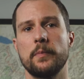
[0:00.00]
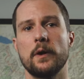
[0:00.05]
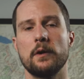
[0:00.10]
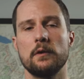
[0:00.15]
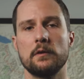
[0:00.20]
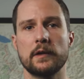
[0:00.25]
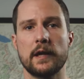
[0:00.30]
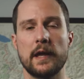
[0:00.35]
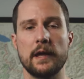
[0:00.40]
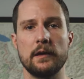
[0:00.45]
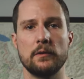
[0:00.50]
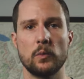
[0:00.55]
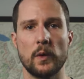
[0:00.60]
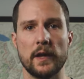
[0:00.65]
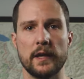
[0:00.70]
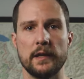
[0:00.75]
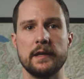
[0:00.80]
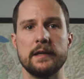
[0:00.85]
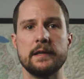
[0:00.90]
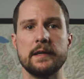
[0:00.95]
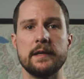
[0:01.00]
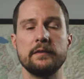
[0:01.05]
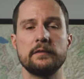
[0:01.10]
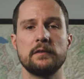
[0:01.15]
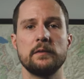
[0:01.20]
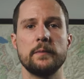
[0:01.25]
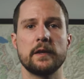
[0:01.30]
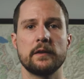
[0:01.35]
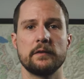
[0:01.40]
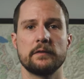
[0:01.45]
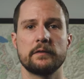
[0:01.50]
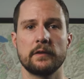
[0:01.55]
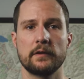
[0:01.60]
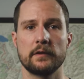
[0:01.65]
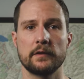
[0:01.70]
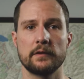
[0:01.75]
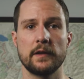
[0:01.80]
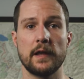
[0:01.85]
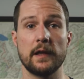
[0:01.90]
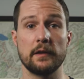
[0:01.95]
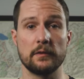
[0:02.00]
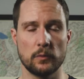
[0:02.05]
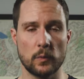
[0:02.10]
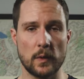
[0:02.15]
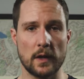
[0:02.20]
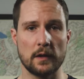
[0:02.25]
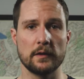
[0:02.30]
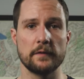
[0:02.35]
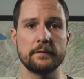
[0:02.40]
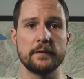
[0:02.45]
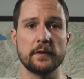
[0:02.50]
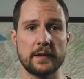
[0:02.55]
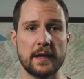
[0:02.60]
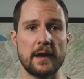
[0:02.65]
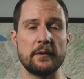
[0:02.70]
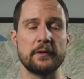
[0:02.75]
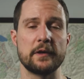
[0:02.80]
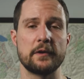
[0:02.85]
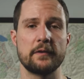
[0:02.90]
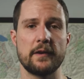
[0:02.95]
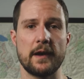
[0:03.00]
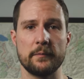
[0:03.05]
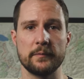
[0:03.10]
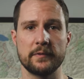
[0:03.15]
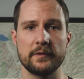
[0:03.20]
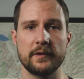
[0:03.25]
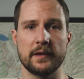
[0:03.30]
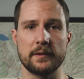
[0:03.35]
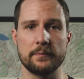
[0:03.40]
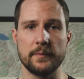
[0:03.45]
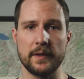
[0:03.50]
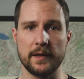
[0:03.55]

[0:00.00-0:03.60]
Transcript: bulk and weight needs to be considered as well if you're counting grams like